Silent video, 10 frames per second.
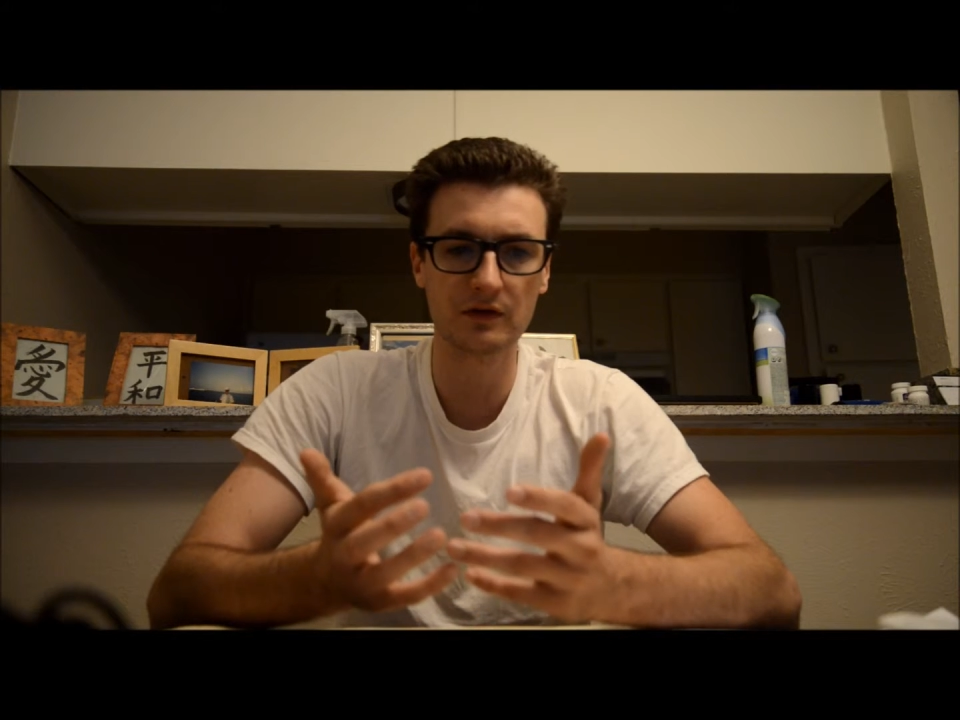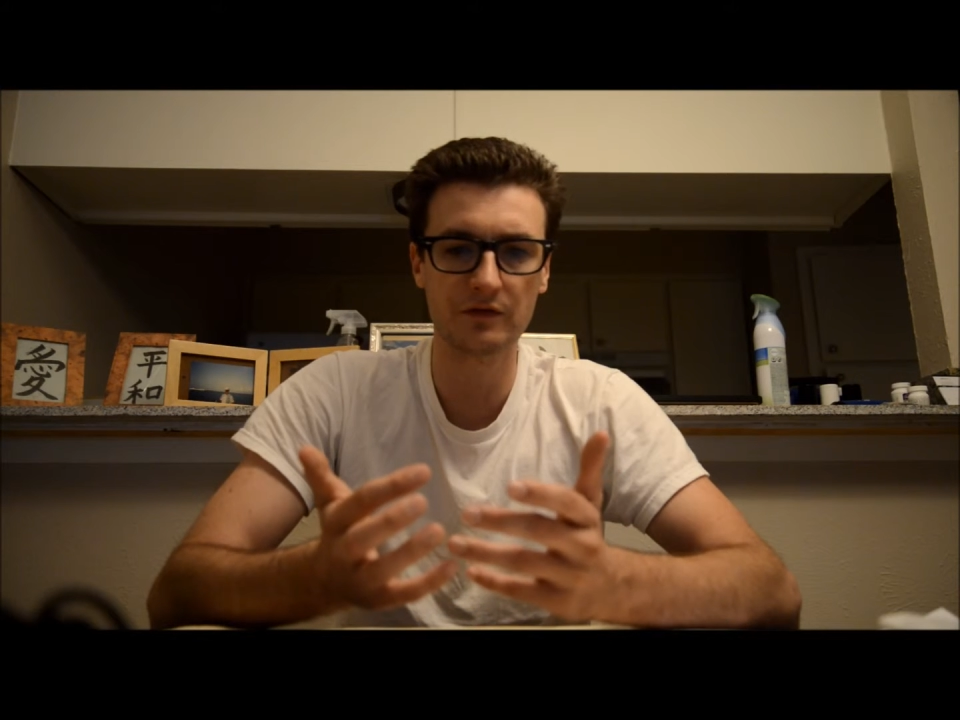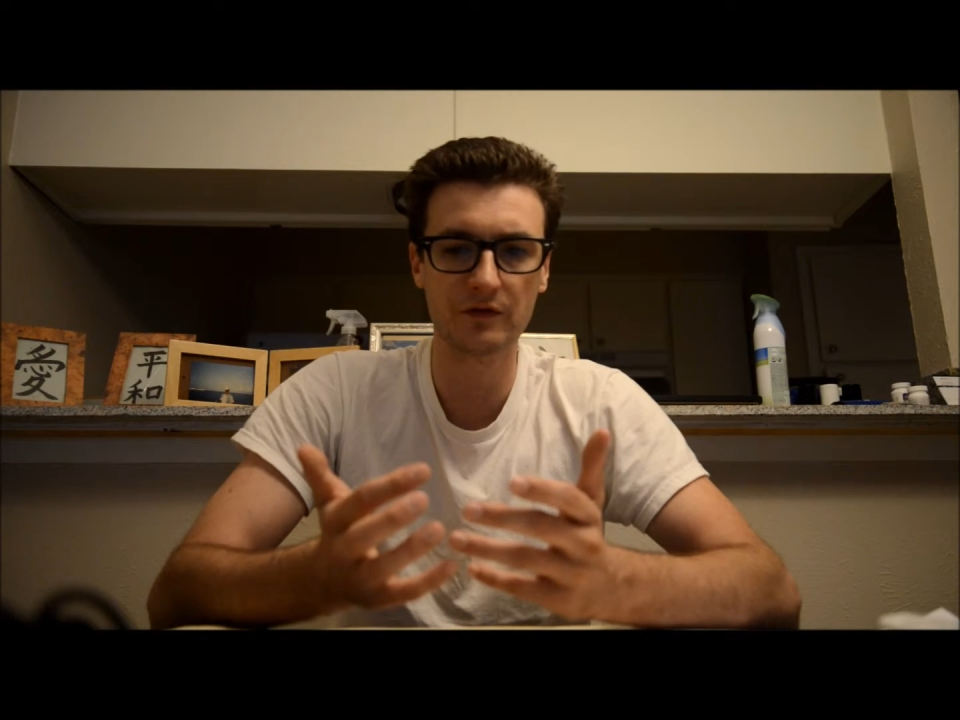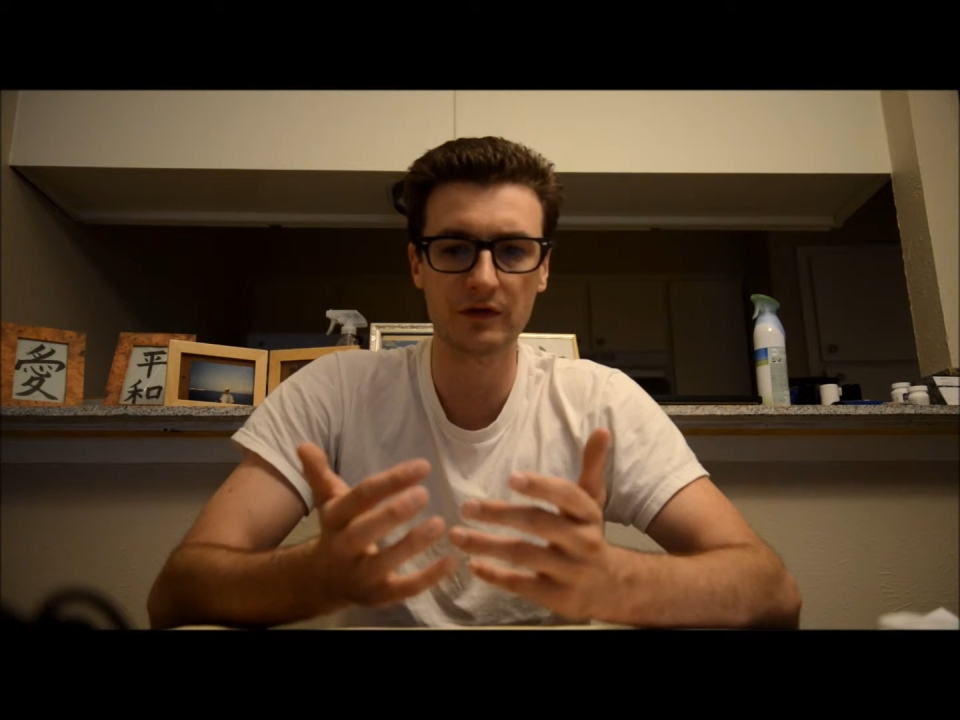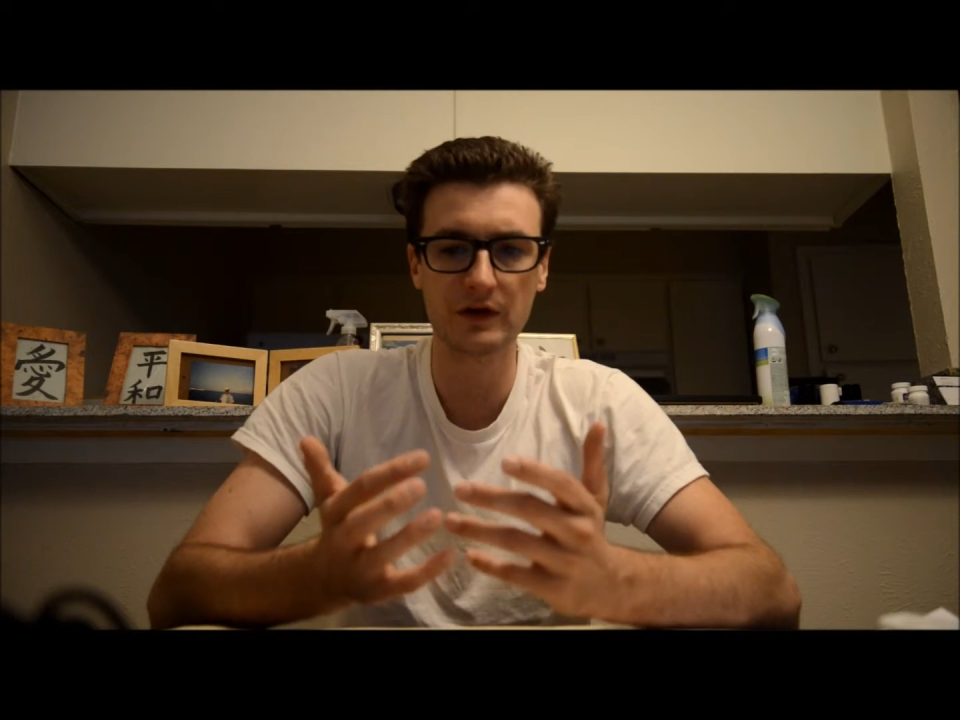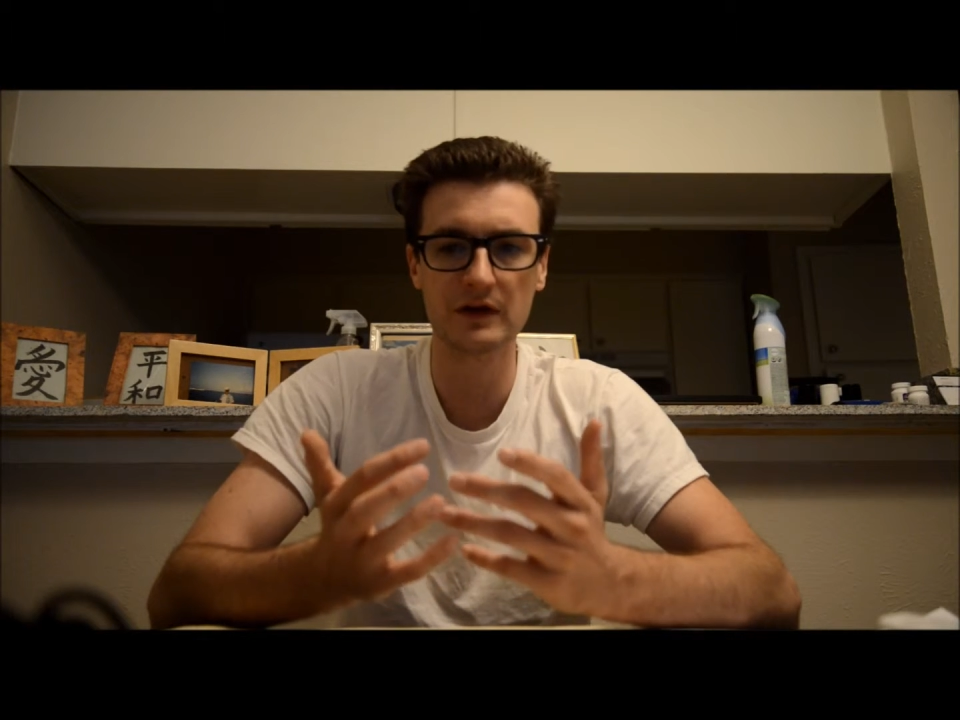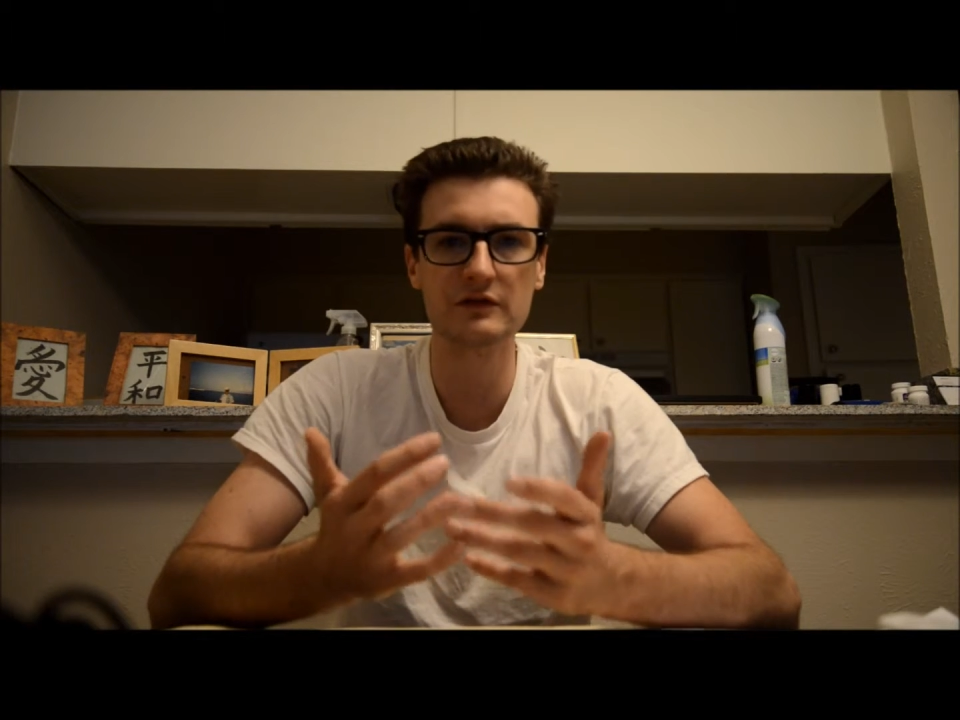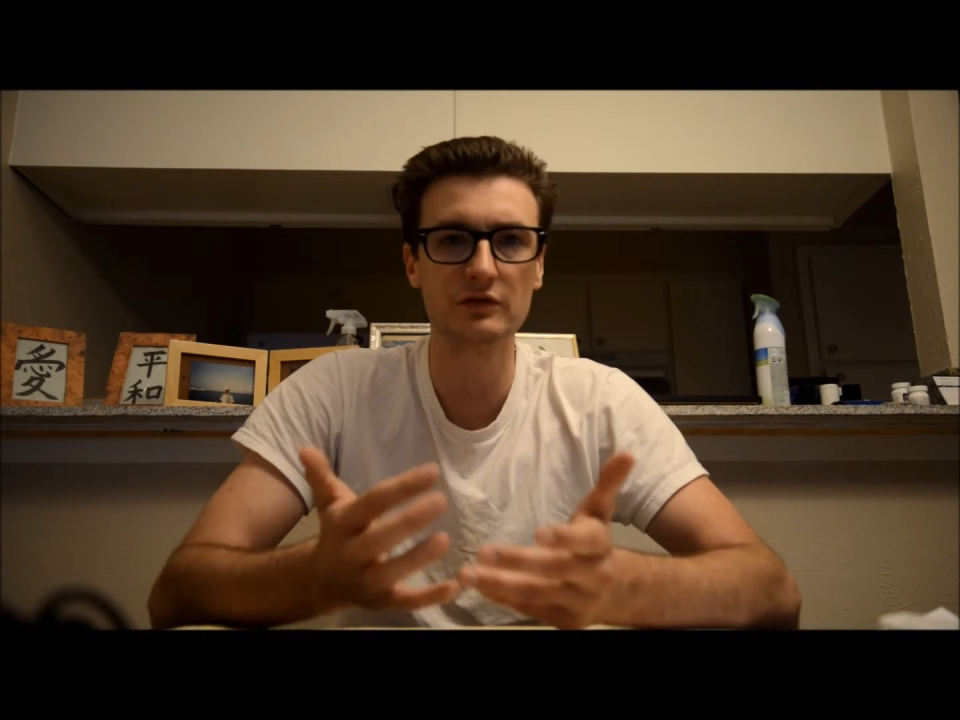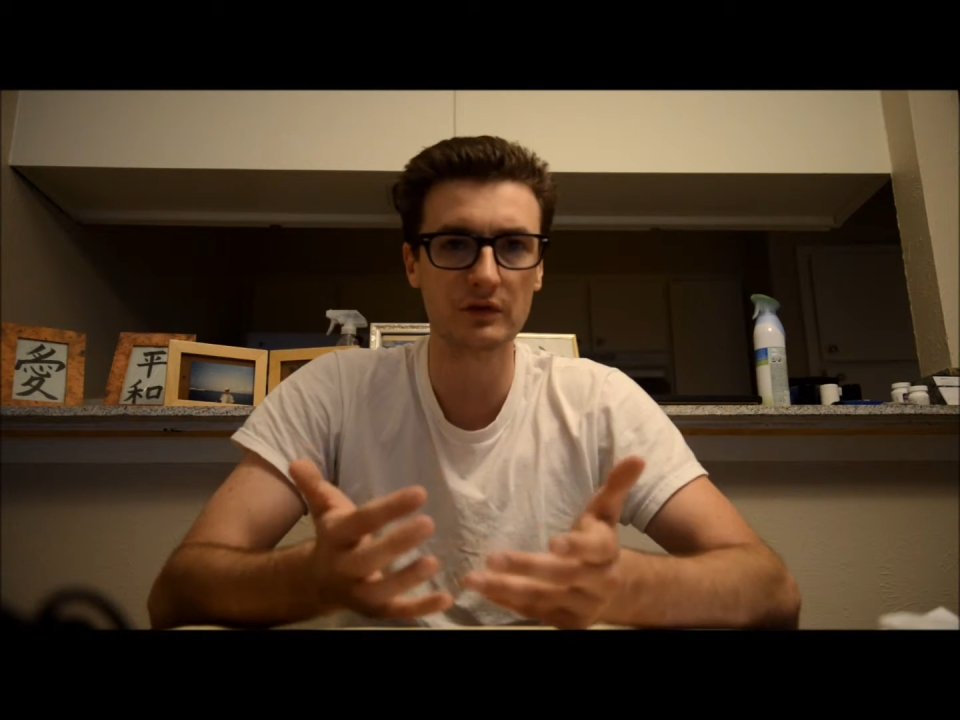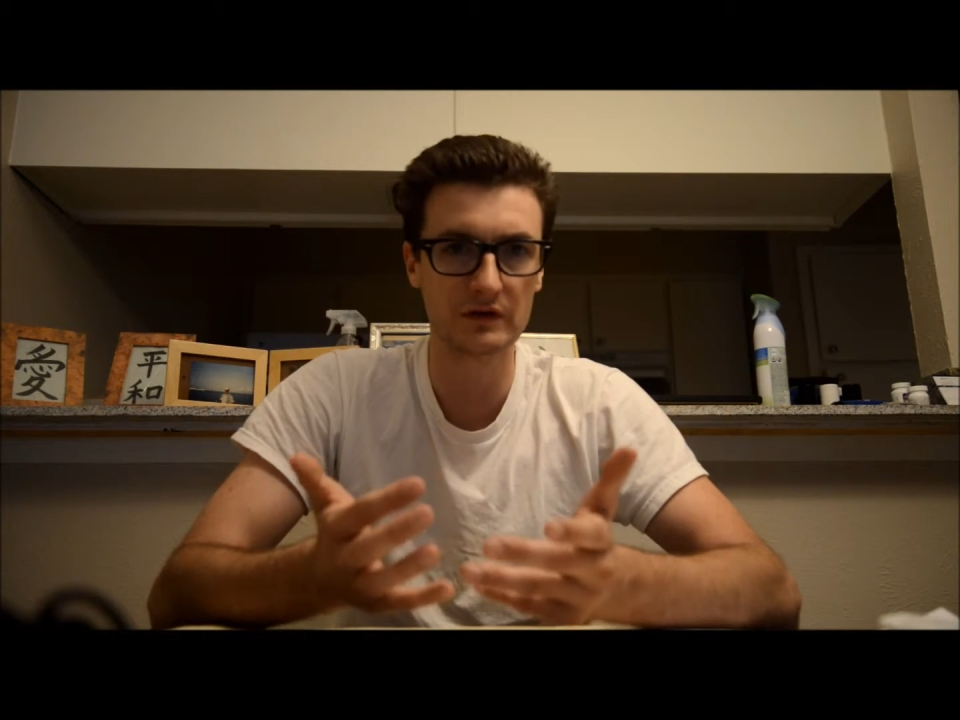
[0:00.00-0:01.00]
for the
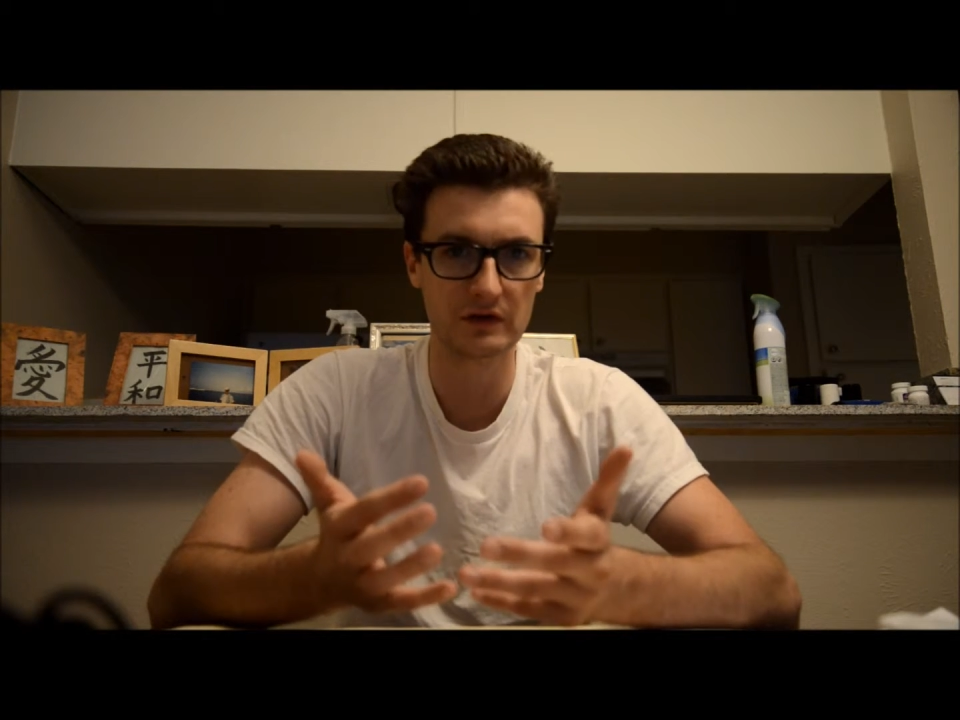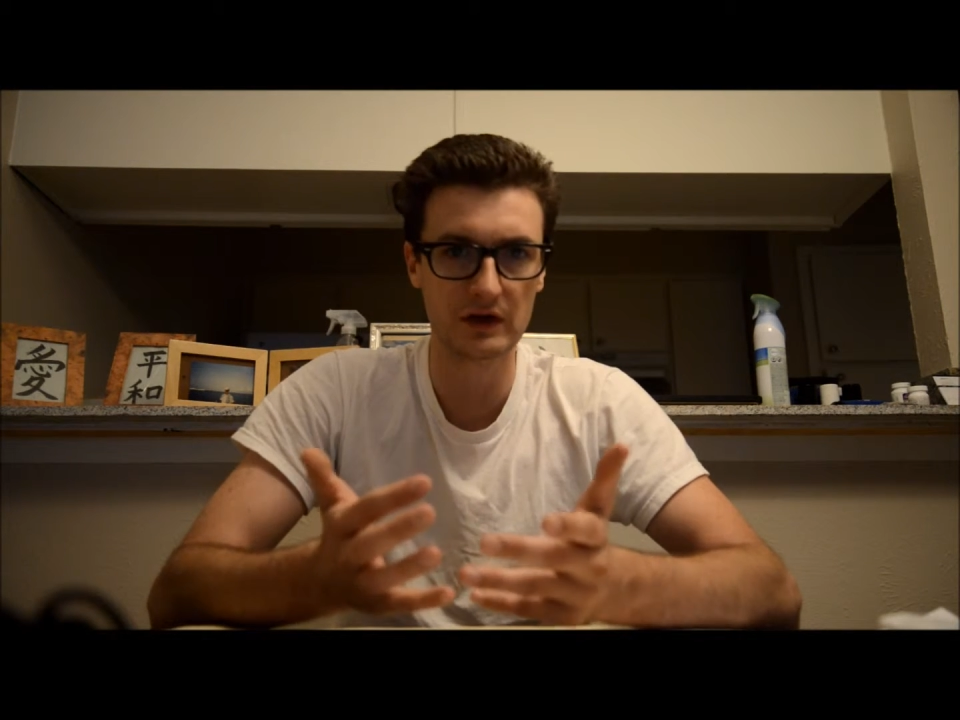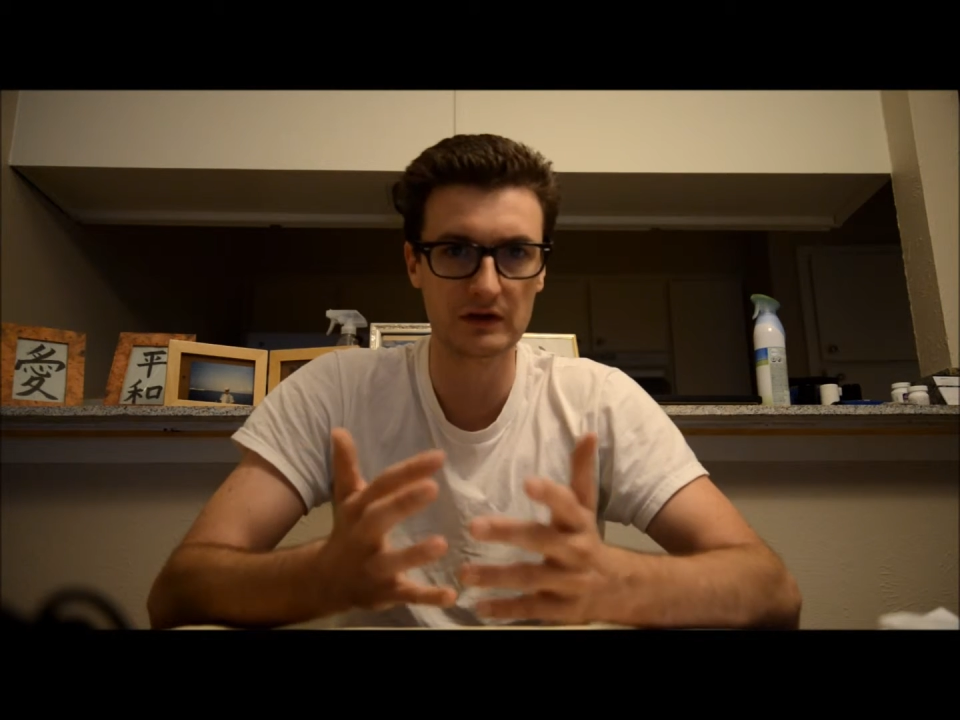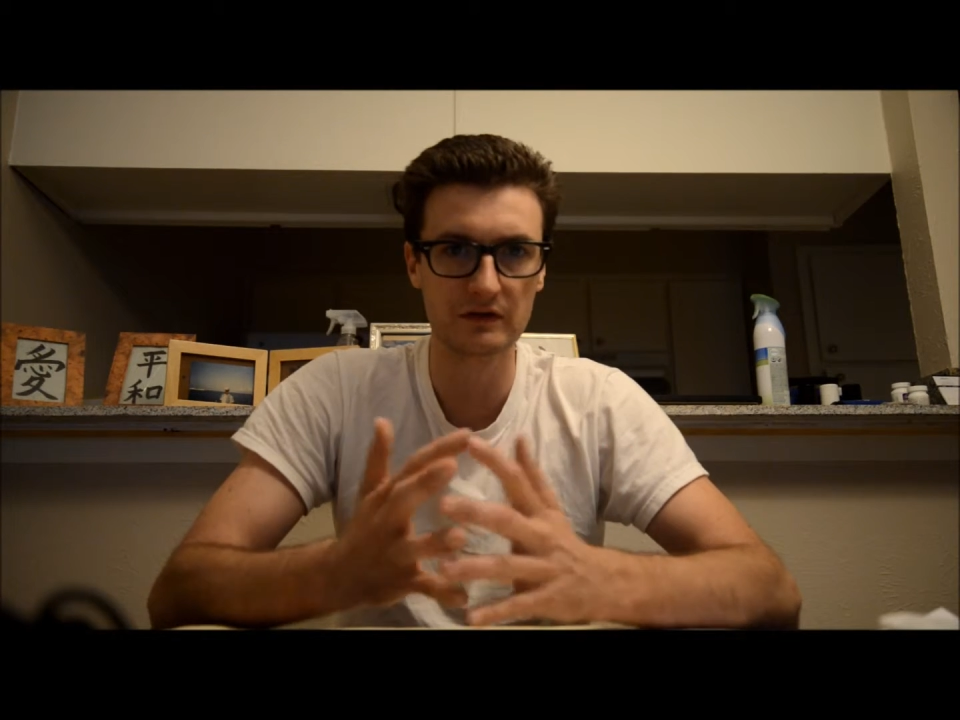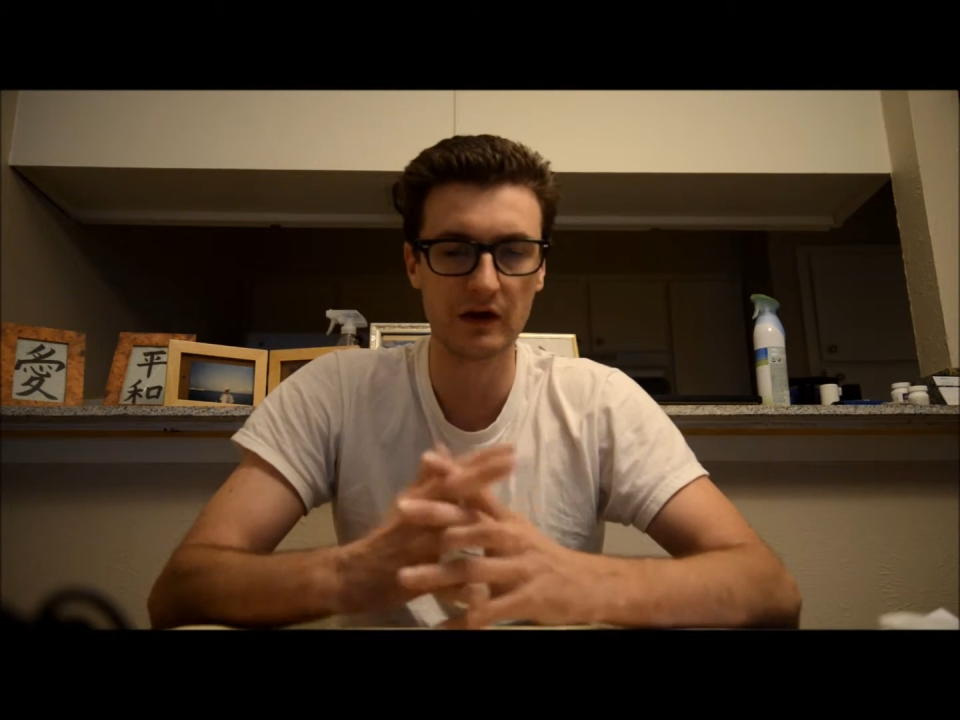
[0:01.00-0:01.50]
historicity's